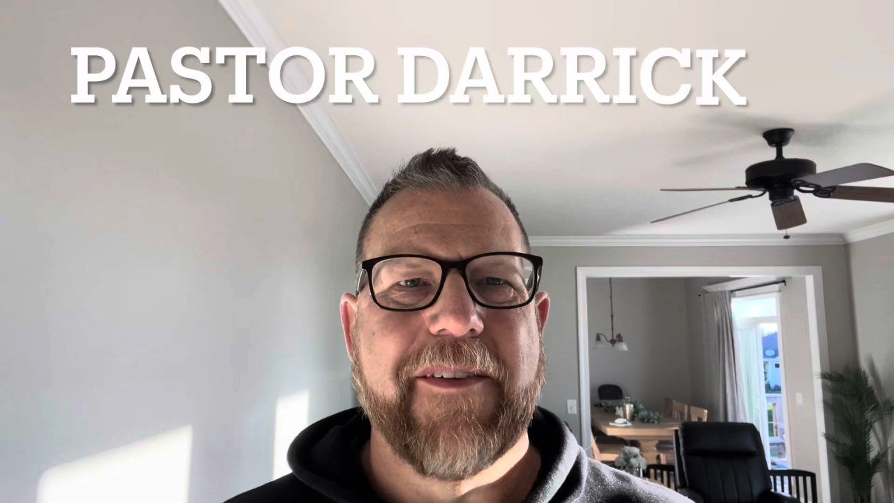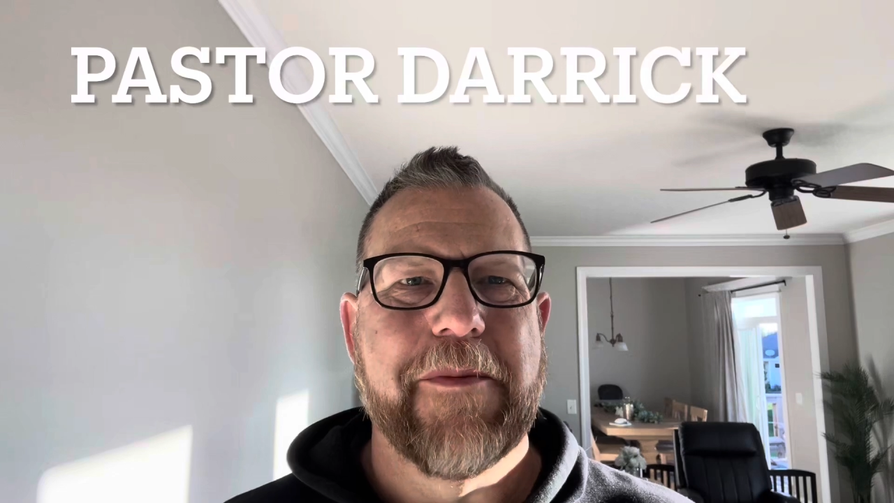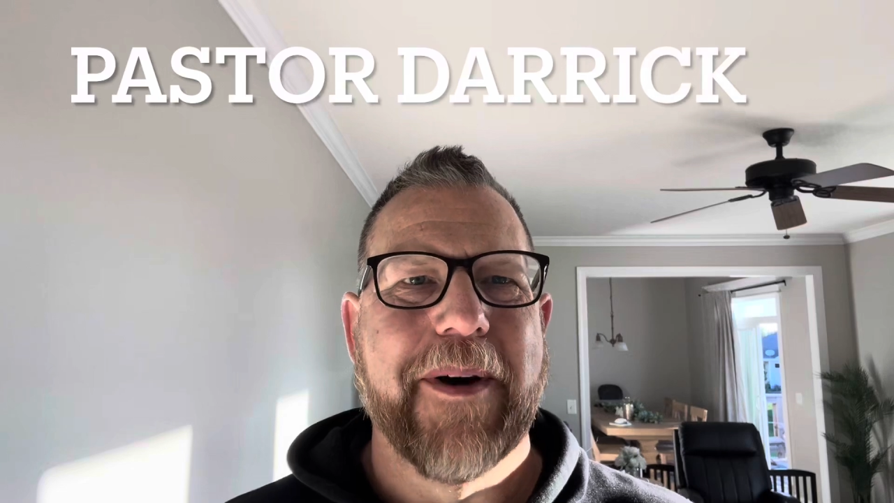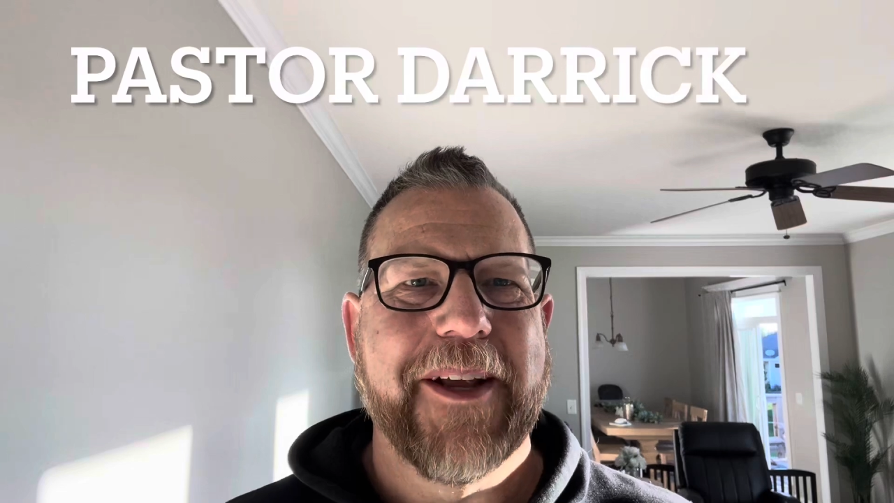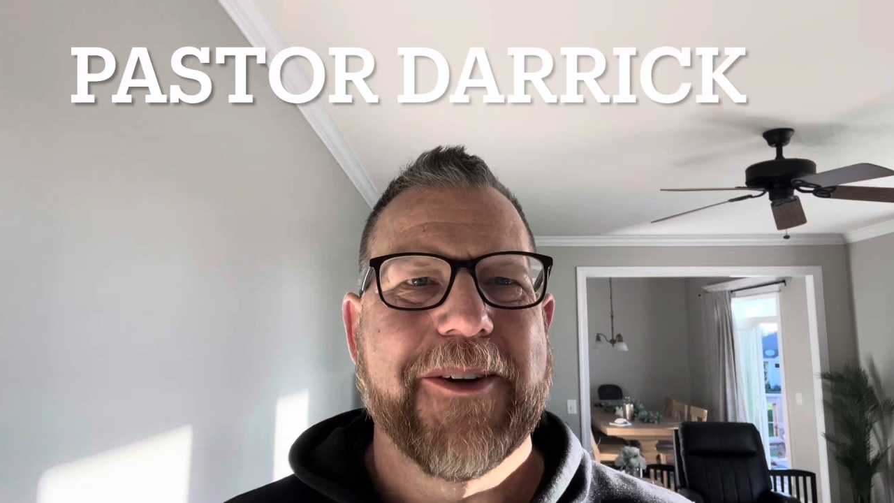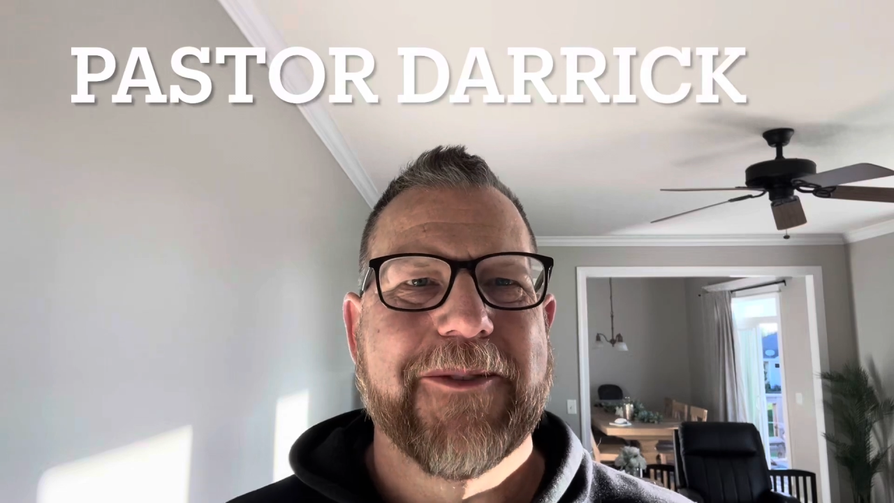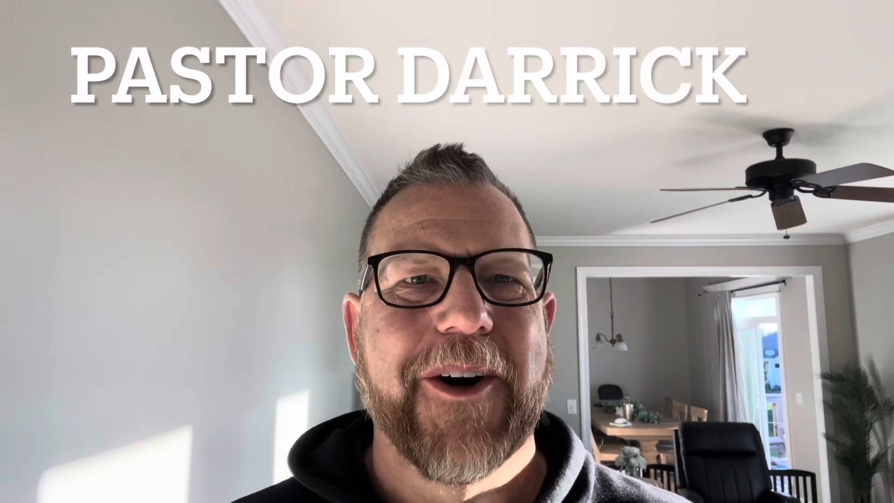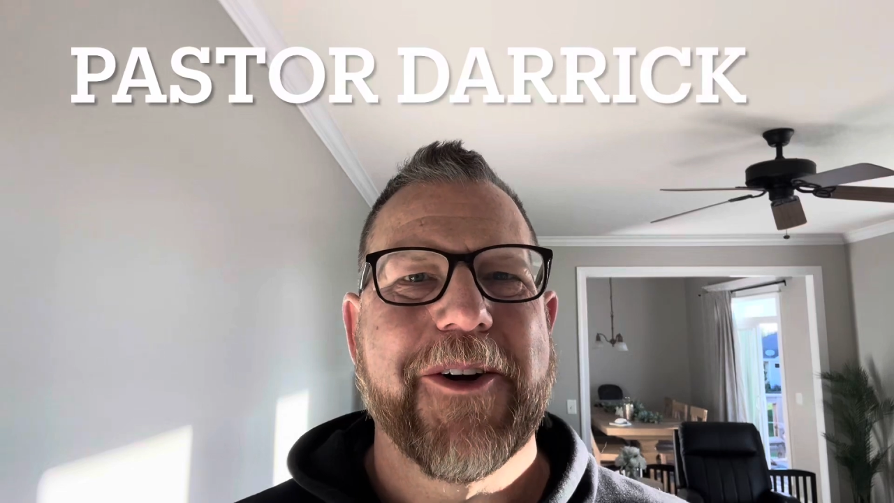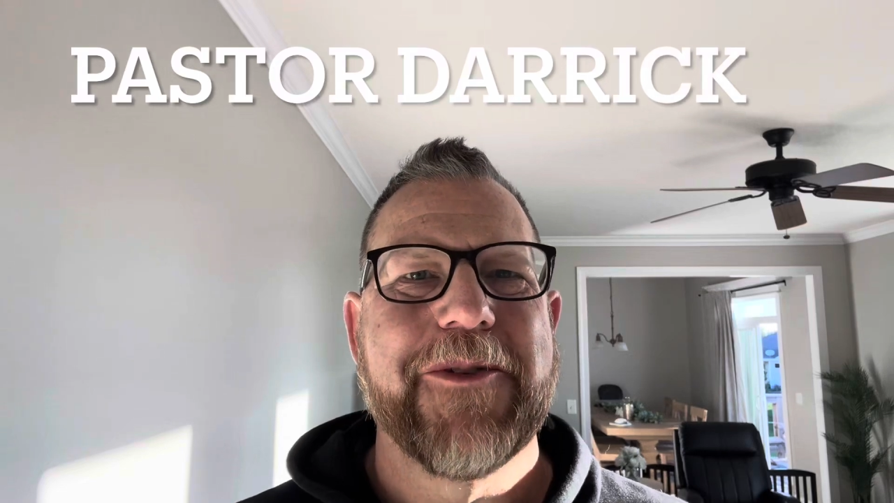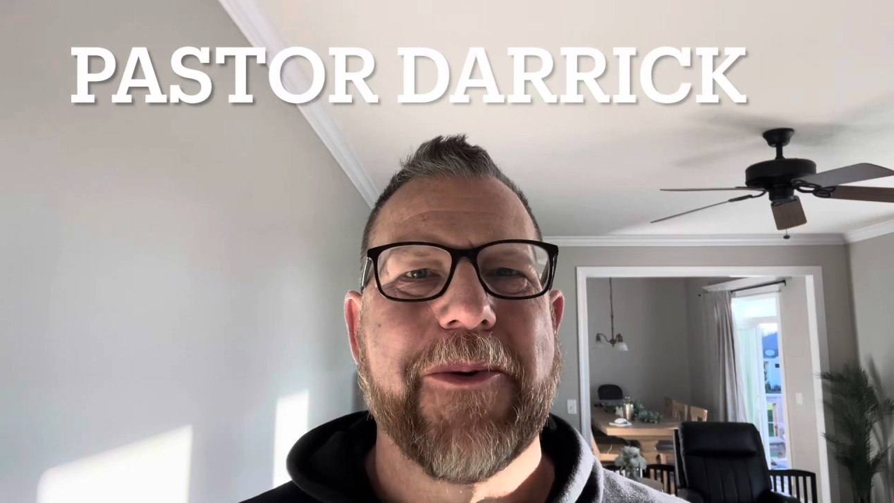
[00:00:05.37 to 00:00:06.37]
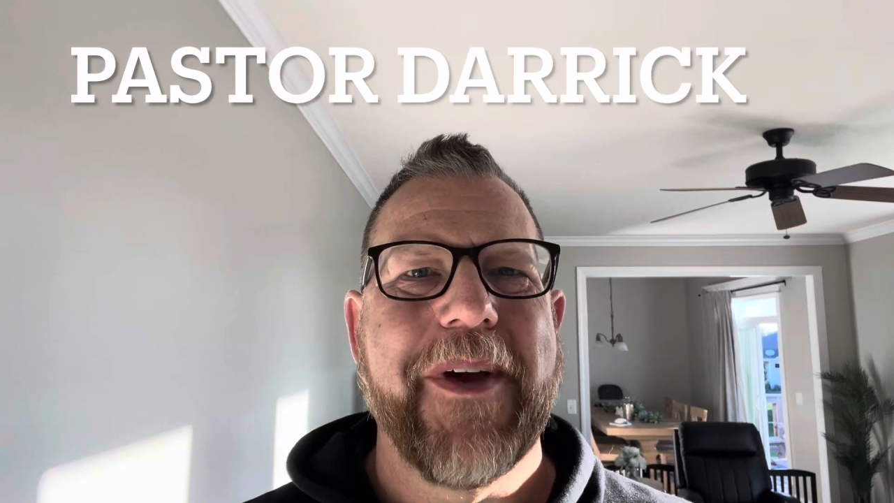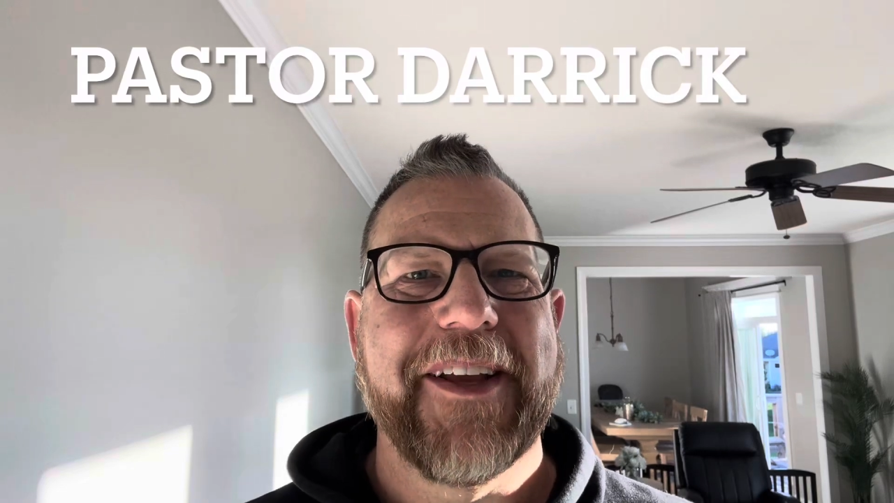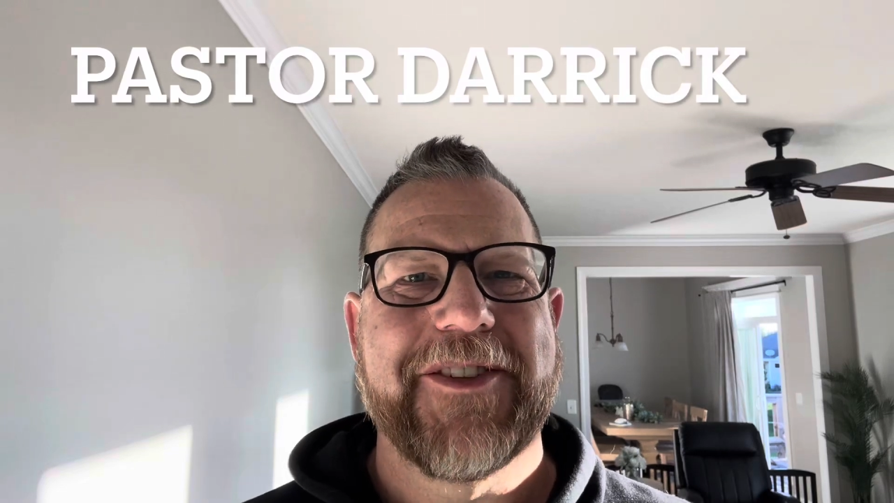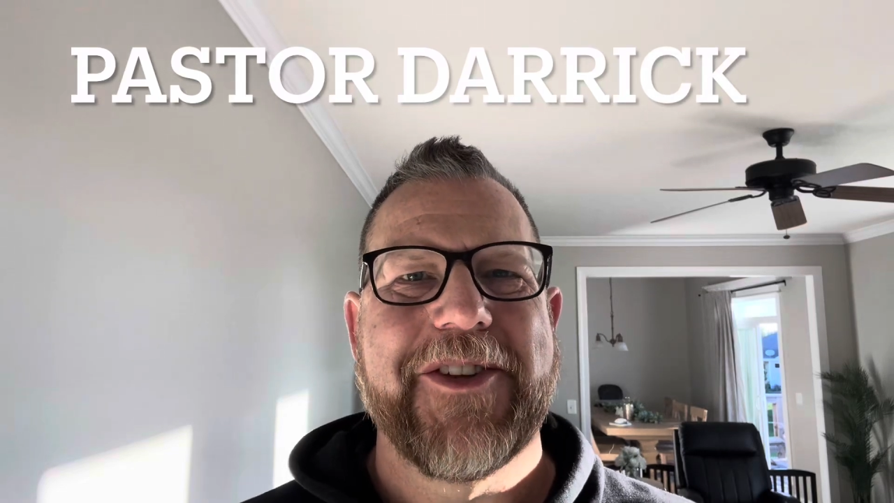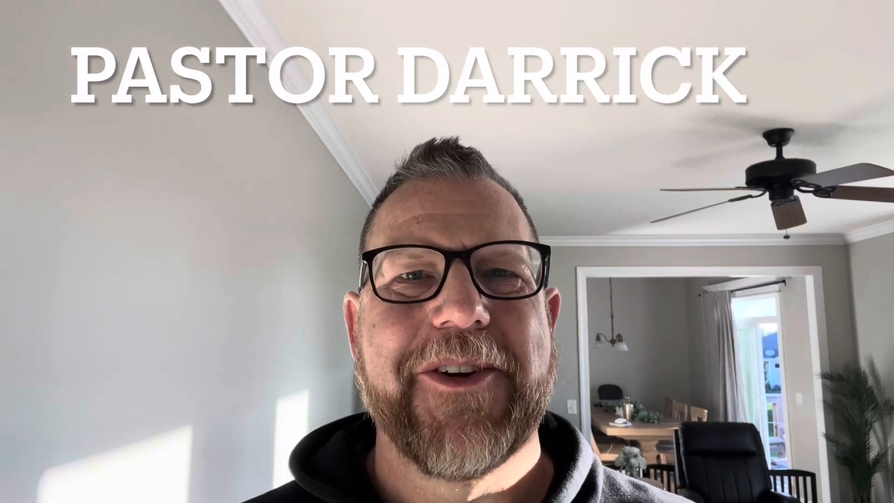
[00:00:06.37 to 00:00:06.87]
everybody, welcome to
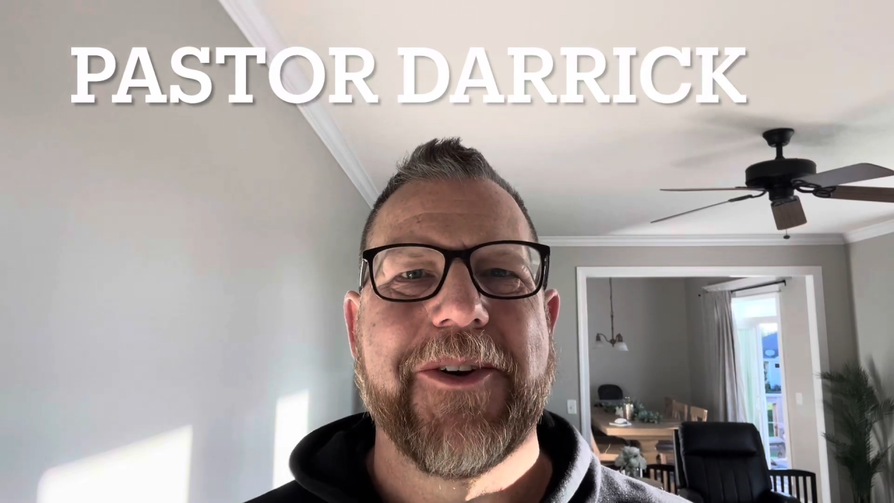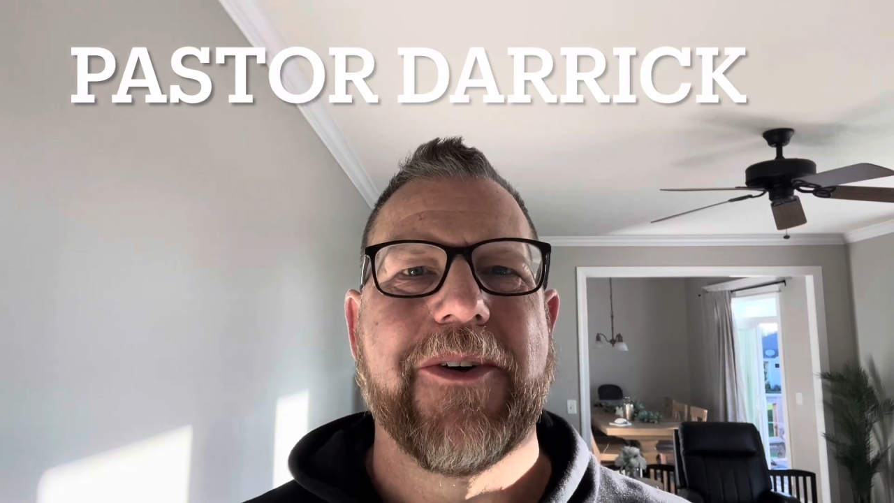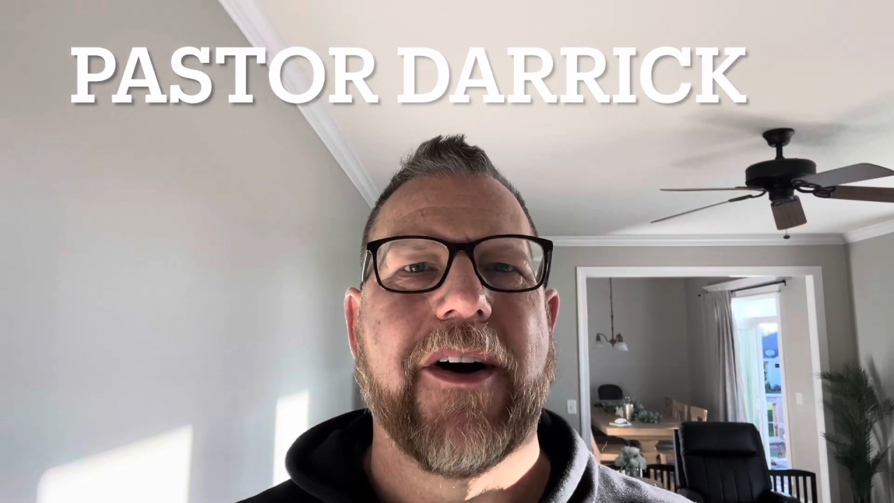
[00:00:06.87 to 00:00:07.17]
week two